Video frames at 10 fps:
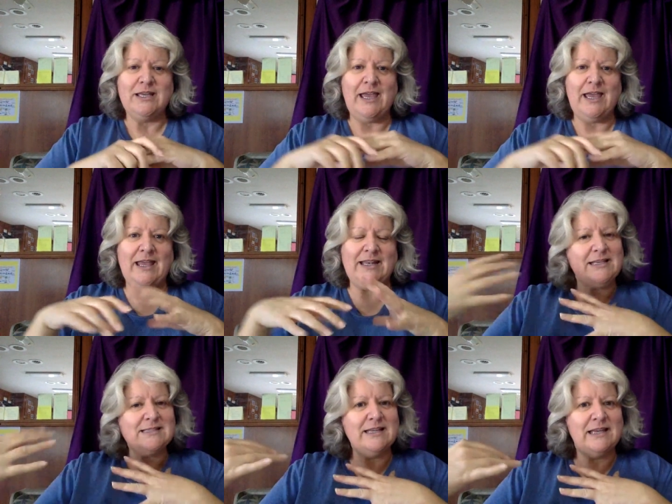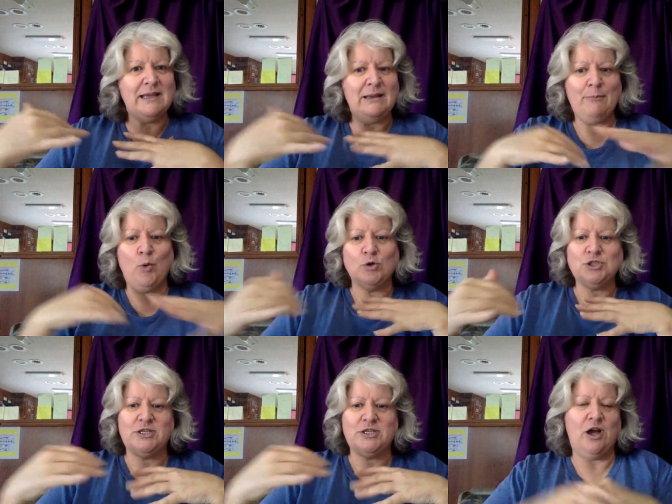and exiting
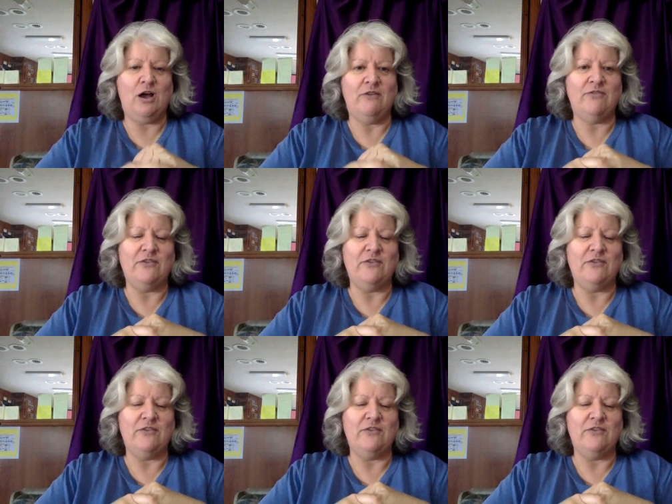portion of the